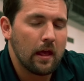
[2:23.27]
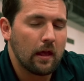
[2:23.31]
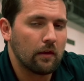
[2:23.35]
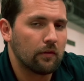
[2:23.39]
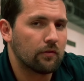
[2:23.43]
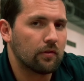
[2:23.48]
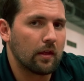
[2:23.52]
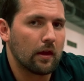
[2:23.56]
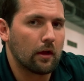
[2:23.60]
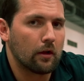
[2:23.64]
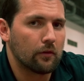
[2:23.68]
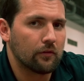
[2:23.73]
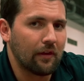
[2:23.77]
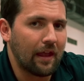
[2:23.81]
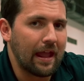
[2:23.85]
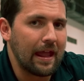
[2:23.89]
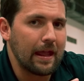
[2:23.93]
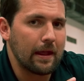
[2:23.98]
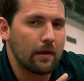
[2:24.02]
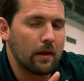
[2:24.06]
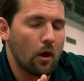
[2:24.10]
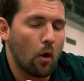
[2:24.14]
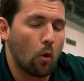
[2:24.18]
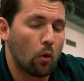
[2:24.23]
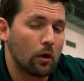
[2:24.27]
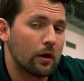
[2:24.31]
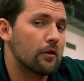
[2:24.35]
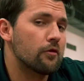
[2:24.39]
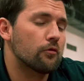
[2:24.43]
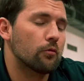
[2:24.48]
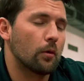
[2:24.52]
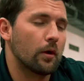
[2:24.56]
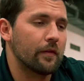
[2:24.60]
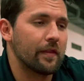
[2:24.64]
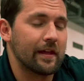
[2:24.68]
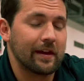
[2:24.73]
is there's a
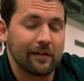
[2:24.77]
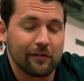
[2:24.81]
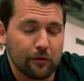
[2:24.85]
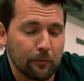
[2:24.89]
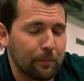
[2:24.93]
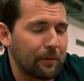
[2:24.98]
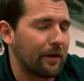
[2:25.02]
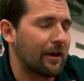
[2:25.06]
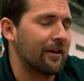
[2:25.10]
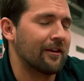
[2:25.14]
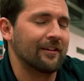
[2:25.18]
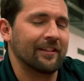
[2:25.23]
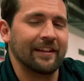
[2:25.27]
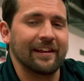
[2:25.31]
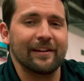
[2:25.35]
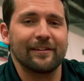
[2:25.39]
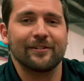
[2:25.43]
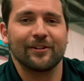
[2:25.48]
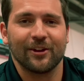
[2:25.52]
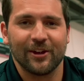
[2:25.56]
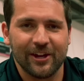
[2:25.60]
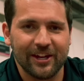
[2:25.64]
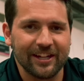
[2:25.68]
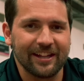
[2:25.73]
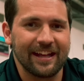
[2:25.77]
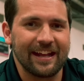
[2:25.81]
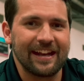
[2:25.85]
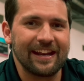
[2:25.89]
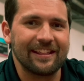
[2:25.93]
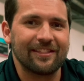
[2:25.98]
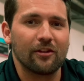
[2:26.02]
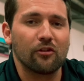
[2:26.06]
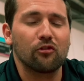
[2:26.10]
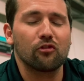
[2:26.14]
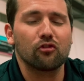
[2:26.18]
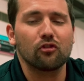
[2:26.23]
orange one that is apparently
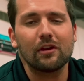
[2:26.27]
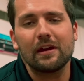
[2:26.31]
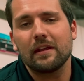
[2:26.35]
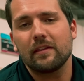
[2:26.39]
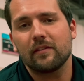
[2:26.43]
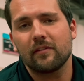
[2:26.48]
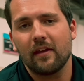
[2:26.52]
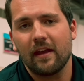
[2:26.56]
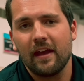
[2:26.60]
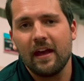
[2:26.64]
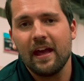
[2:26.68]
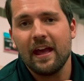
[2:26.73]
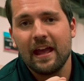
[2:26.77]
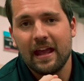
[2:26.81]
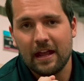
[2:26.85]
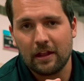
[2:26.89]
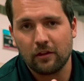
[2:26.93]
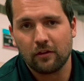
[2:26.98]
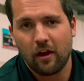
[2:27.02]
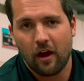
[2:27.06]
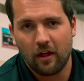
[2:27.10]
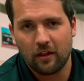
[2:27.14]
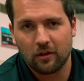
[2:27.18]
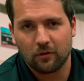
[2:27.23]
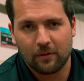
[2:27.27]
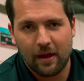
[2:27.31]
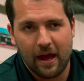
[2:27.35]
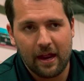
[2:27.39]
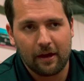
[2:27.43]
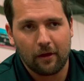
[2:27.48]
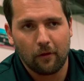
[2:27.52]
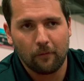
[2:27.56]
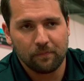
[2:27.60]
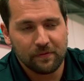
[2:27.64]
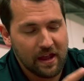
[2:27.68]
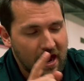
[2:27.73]
circulating the streets in
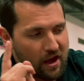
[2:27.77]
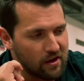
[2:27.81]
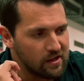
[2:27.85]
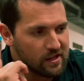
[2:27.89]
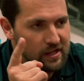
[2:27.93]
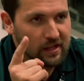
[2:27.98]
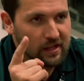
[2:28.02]
Colorado. Now,